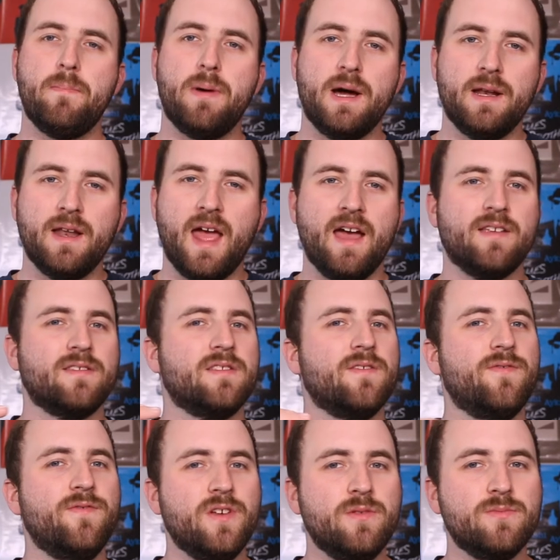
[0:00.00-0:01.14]
But as the
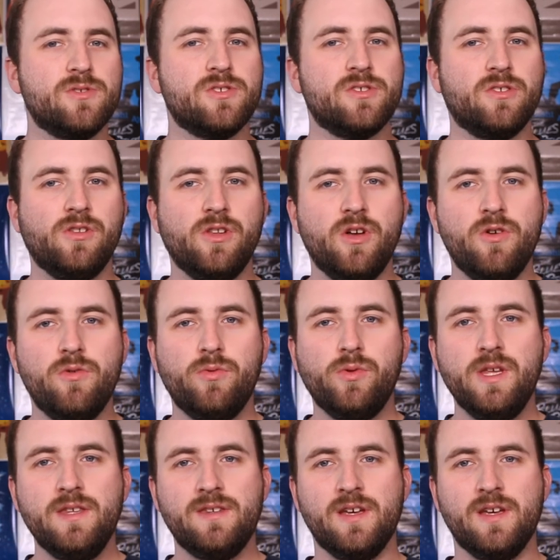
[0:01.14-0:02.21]
film slowly